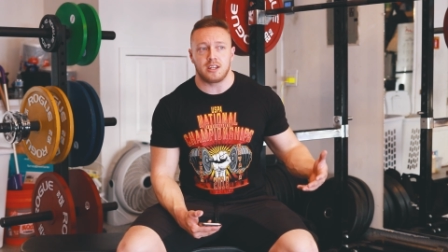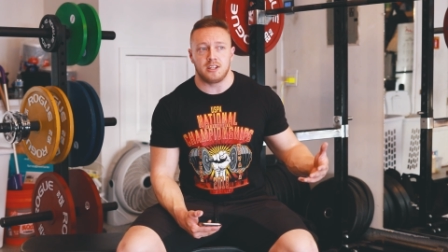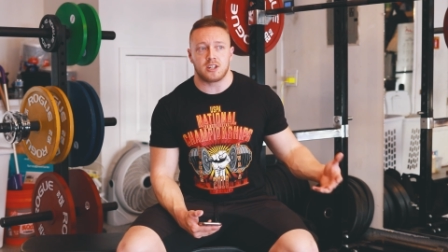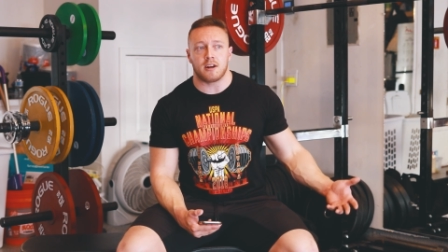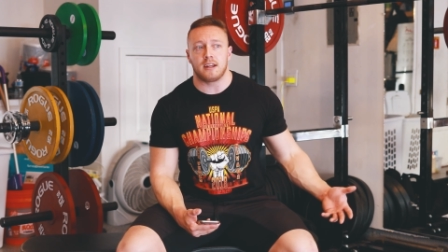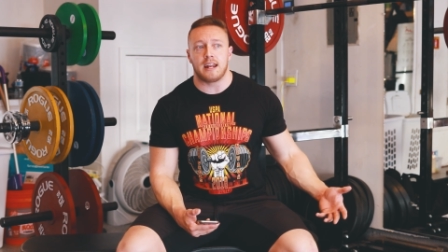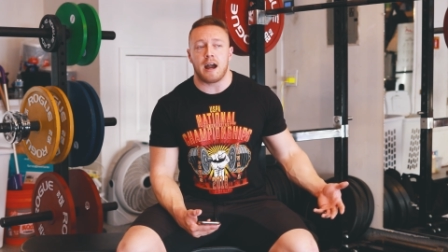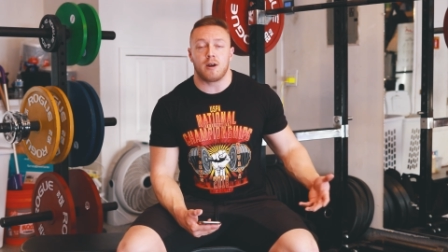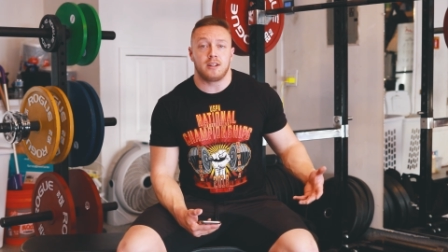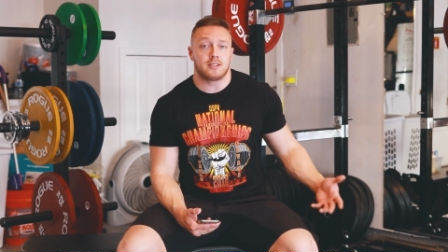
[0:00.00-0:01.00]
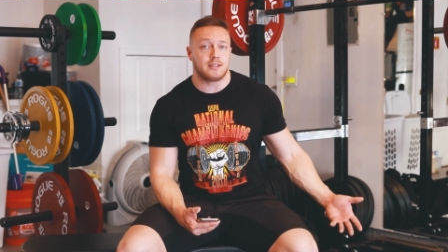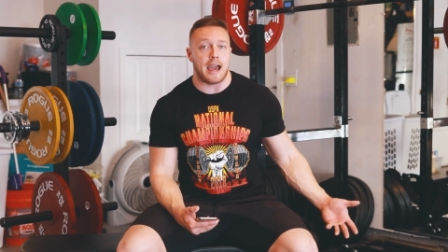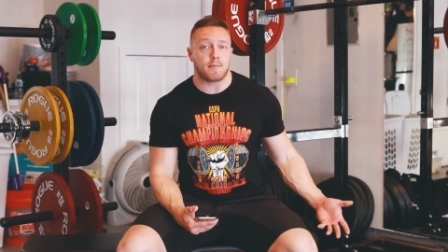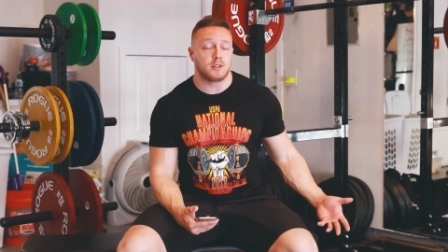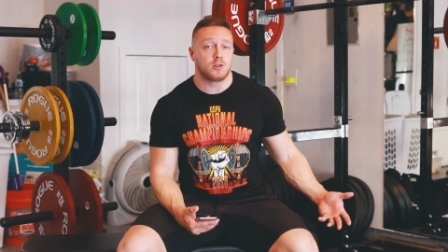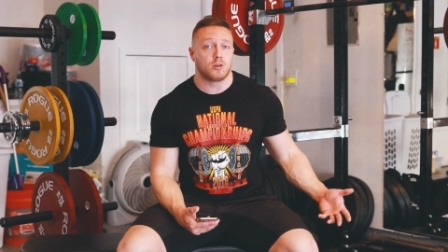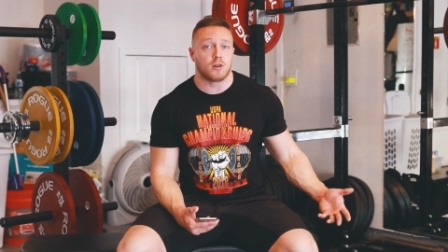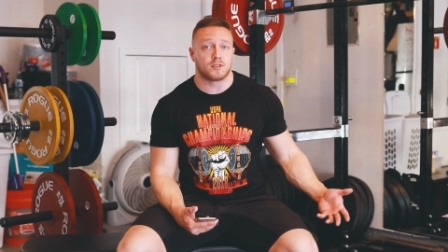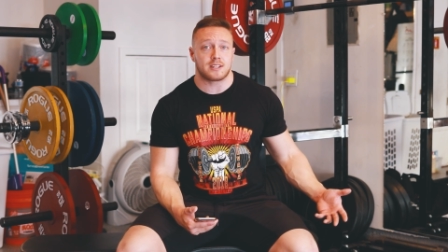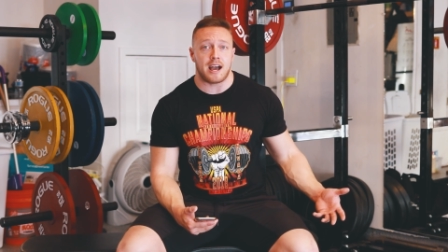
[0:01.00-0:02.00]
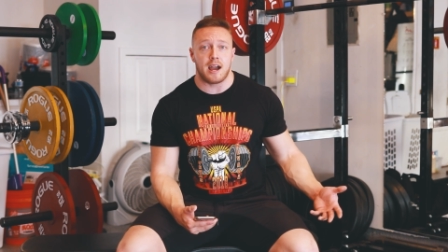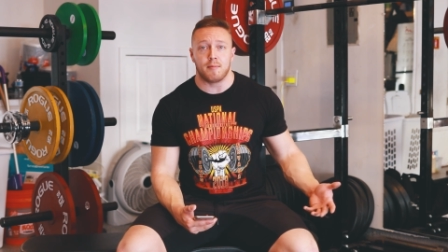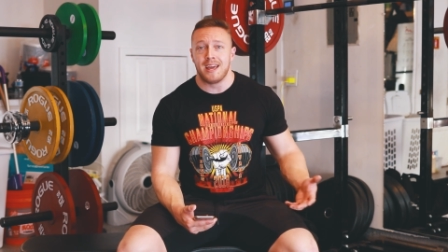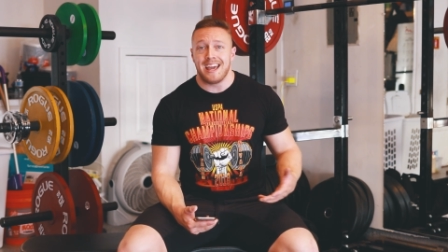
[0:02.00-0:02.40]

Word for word: He's carrying it out and he's adapted to it over time.